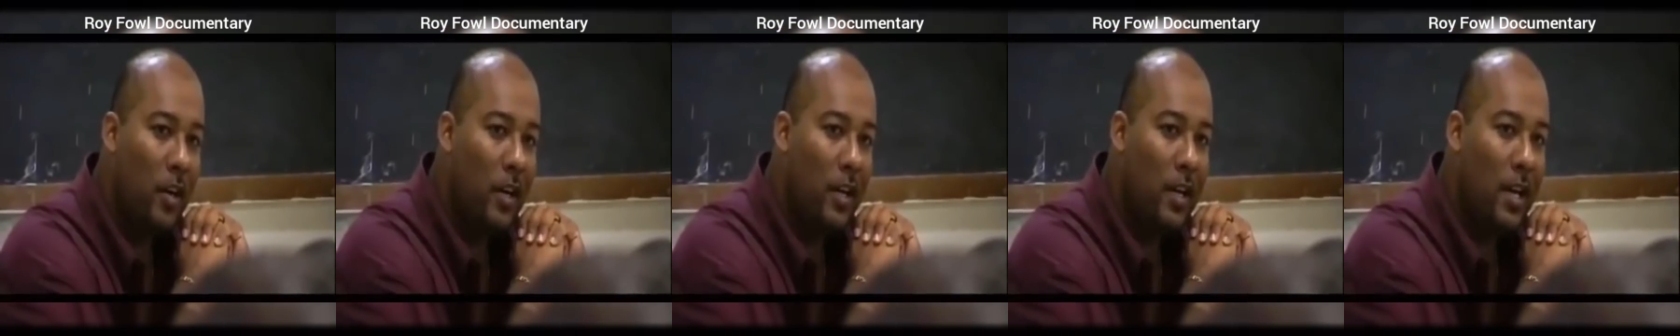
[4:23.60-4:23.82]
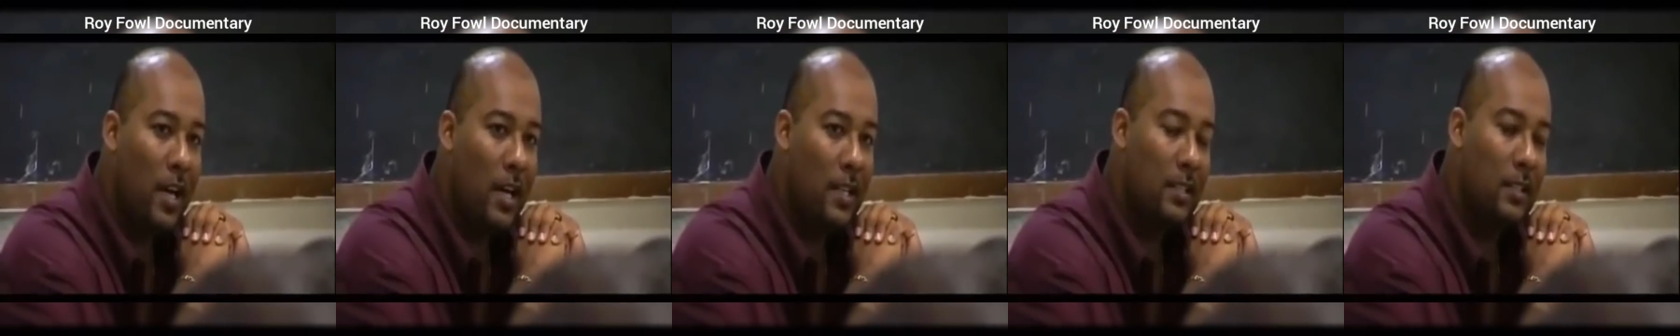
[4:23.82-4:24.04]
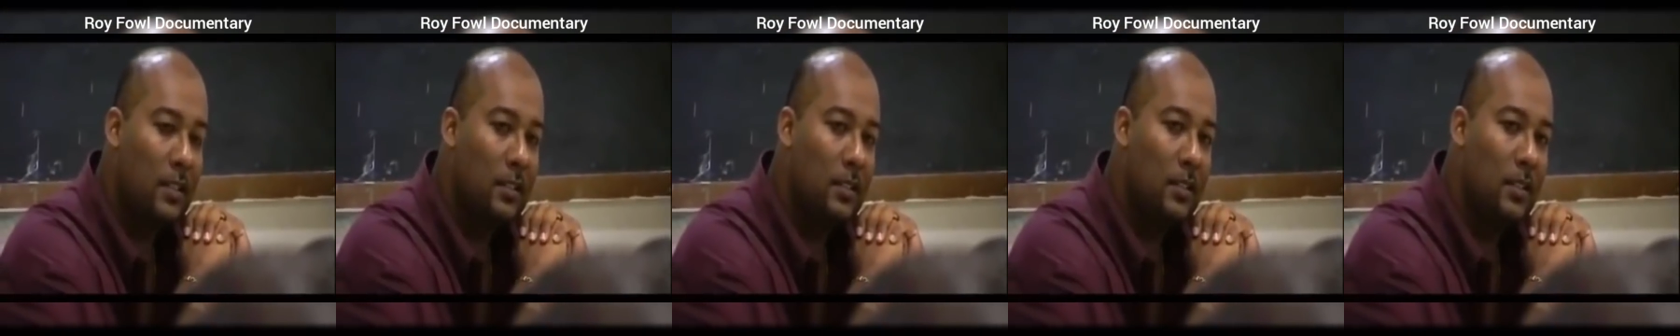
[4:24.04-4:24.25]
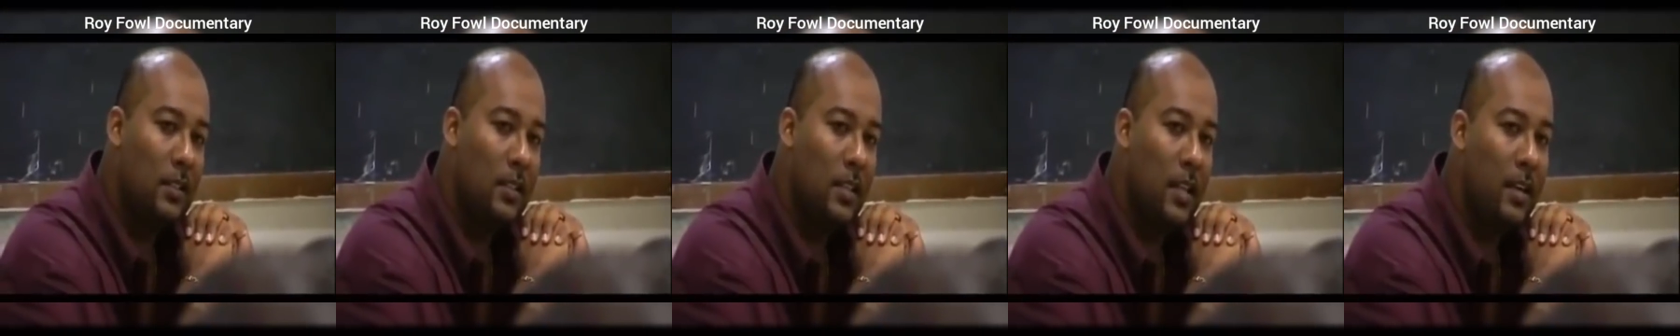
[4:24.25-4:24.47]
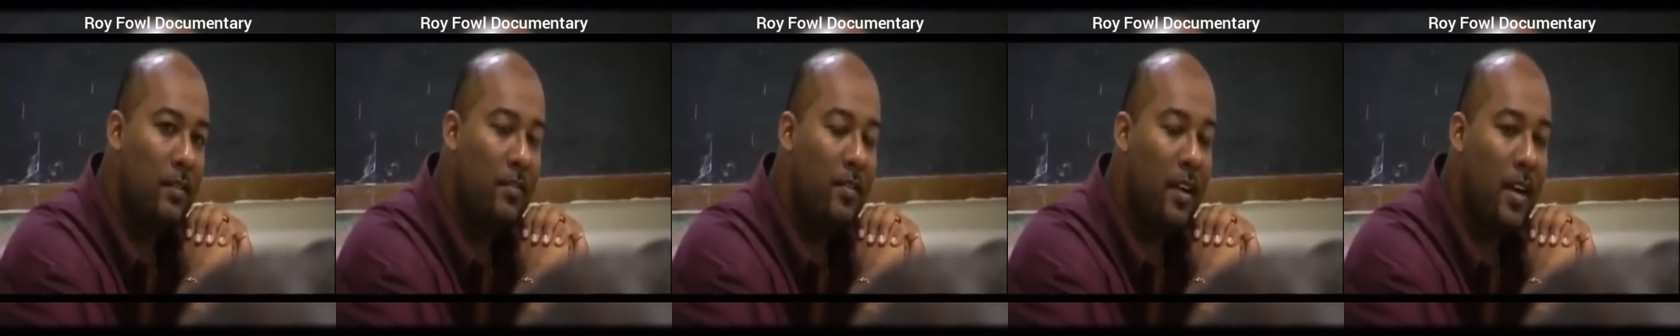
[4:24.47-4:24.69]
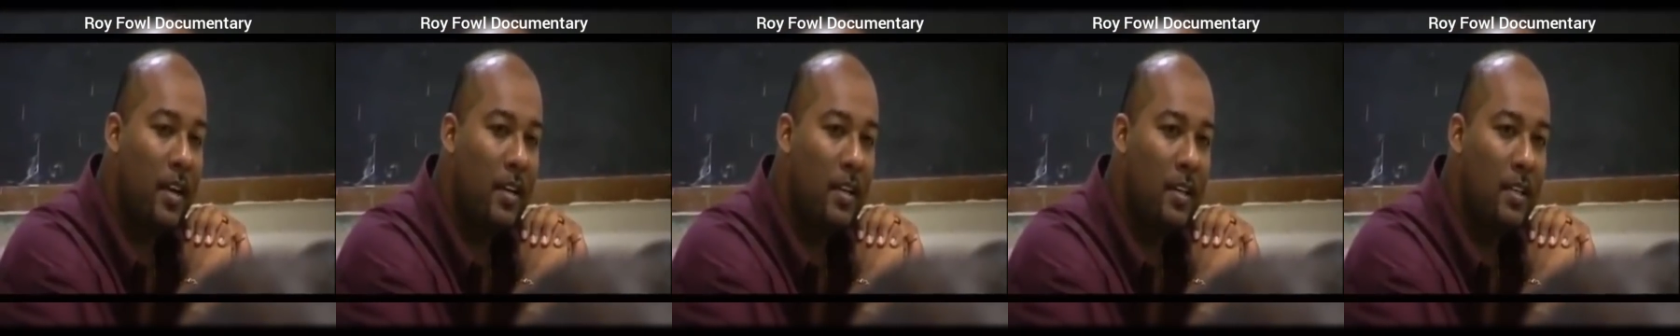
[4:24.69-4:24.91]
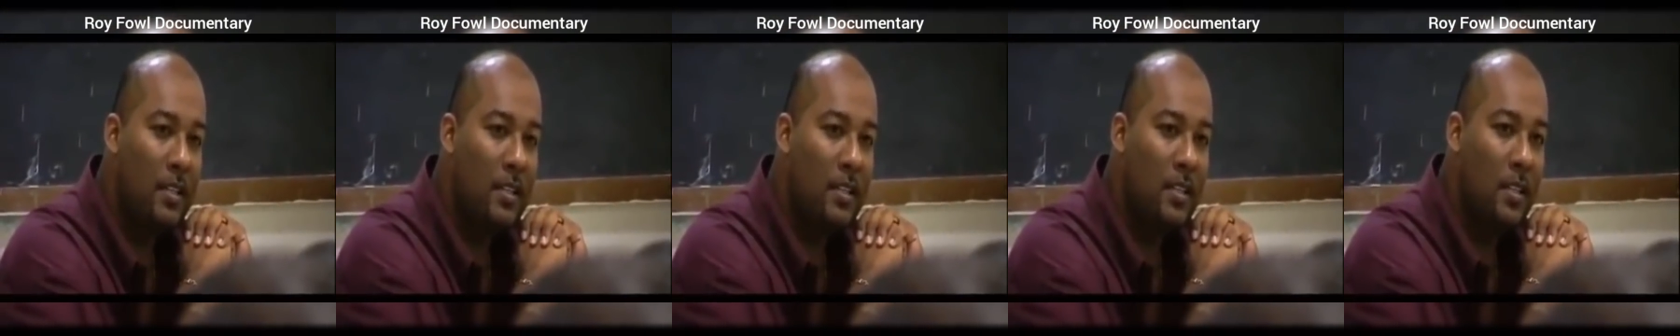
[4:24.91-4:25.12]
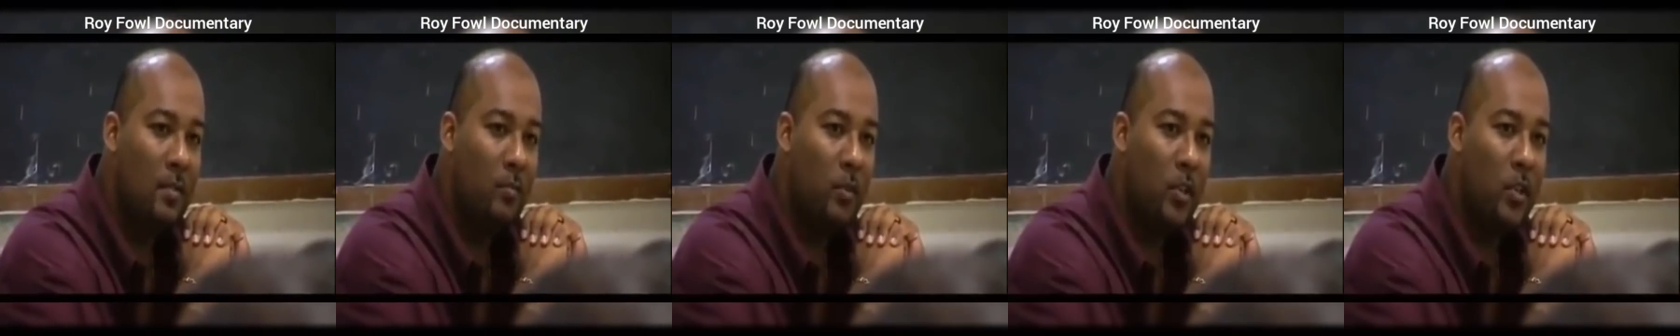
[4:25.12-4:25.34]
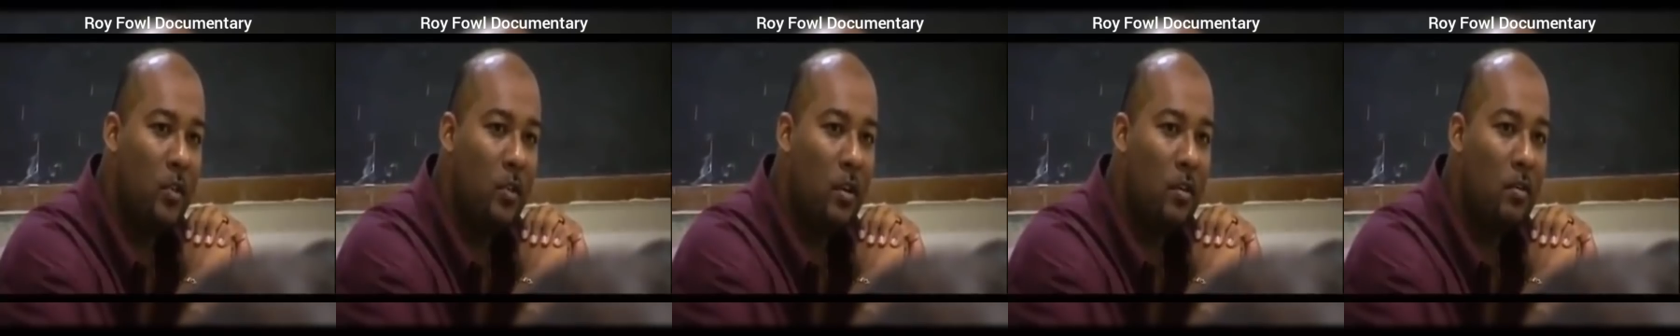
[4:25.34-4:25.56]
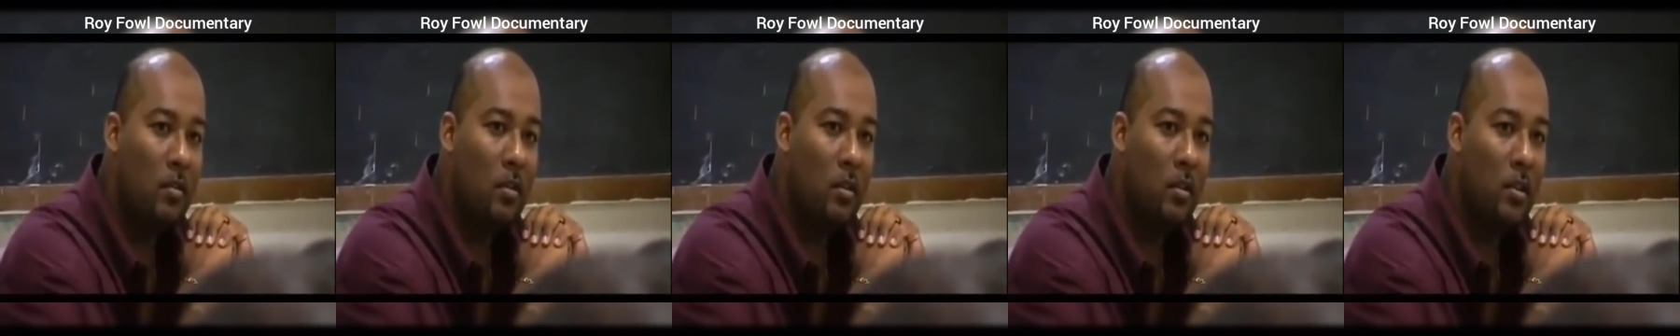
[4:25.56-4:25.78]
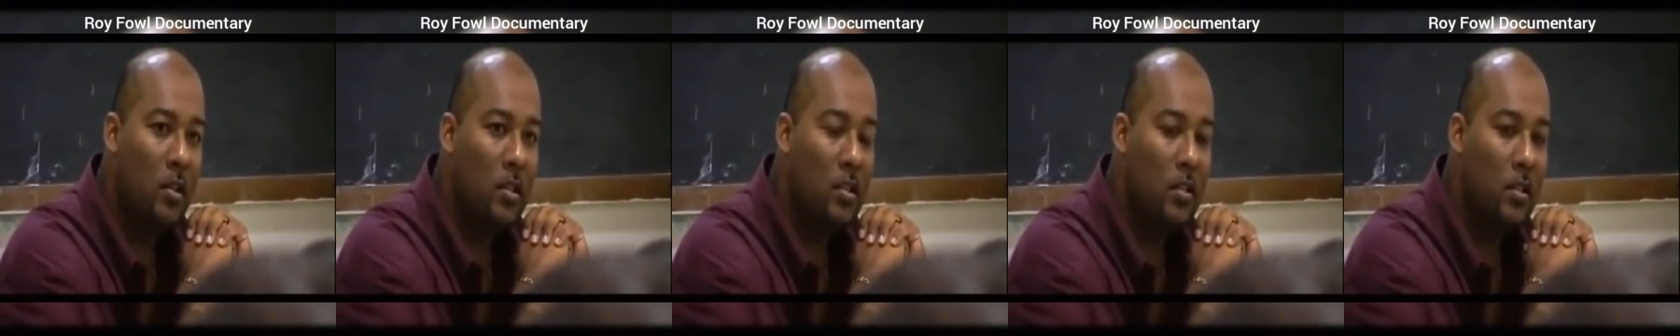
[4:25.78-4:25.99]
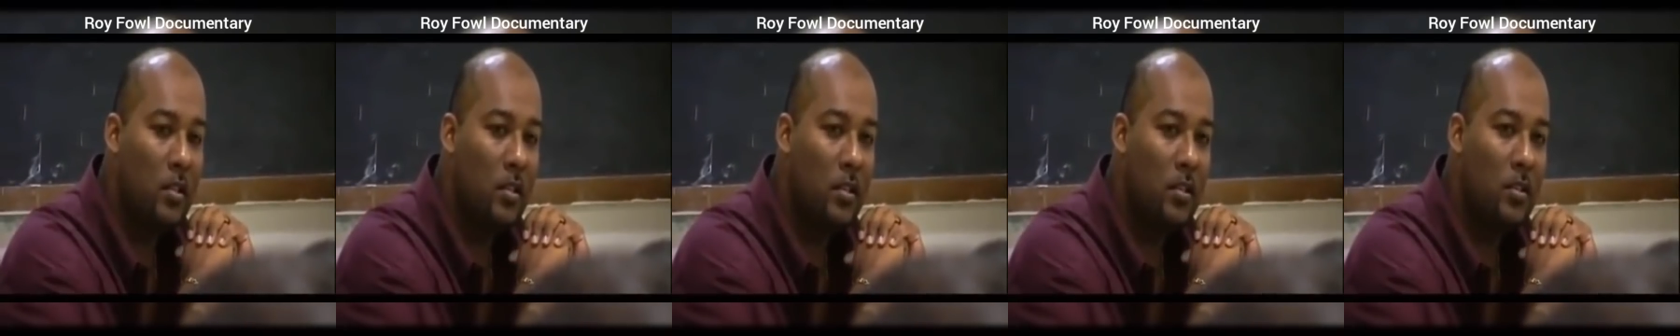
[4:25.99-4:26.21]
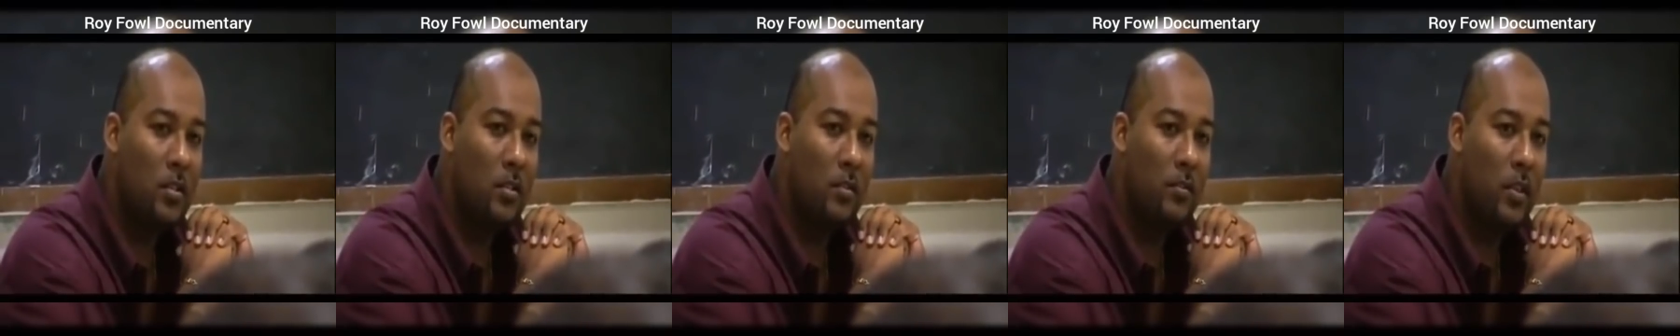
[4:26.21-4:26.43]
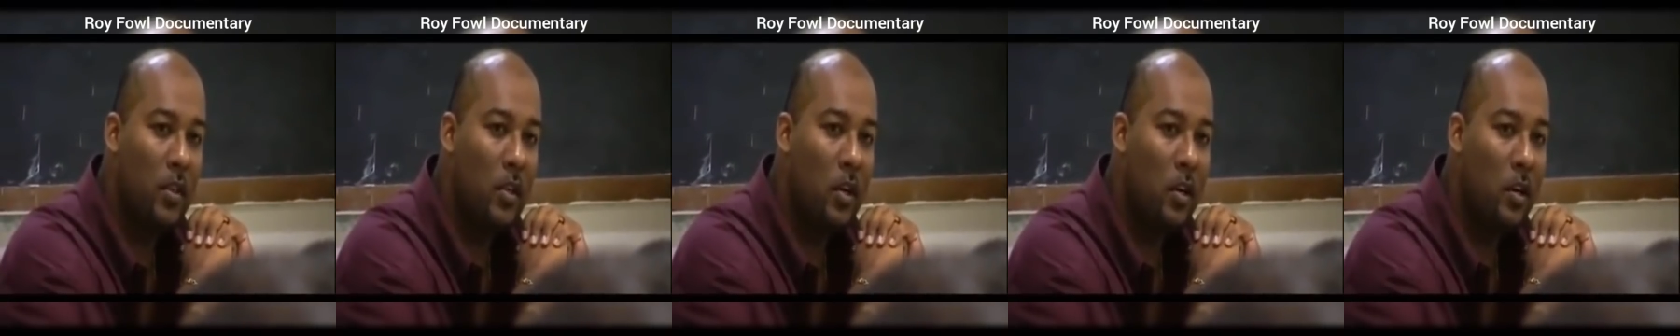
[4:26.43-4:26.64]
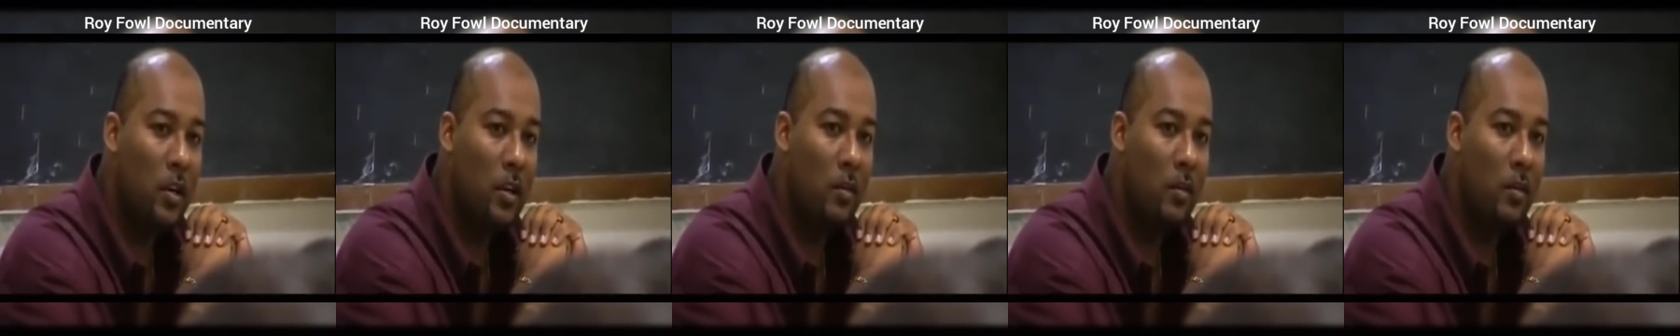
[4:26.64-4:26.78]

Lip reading: Following that, the FID team will do a thorough search